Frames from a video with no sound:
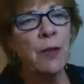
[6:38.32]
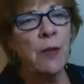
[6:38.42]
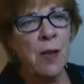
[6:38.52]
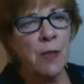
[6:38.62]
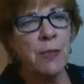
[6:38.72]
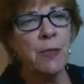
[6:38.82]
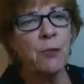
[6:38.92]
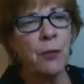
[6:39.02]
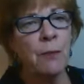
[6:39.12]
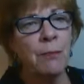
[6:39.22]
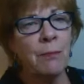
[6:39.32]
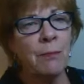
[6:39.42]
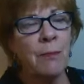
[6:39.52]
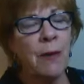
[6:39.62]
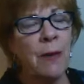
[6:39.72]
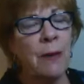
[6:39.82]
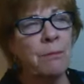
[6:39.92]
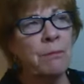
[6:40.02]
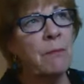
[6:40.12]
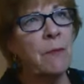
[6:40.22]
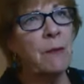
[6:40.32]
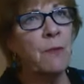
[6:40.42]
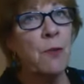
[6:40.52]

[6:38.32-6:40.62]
it as I teach it. If